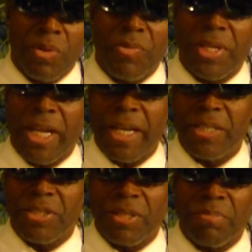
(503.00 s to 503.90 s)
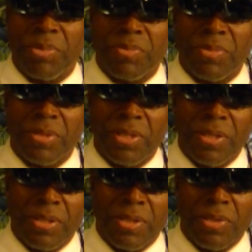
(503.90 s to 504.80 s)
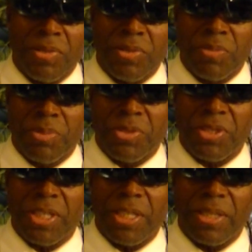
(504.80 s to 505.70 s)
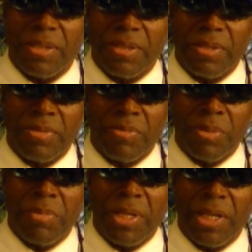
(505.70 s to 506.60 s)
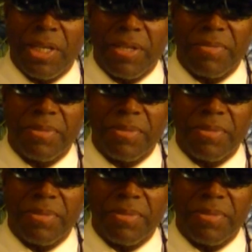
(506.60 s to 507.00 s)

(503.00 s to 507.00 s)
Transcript: over 90 some percent would be left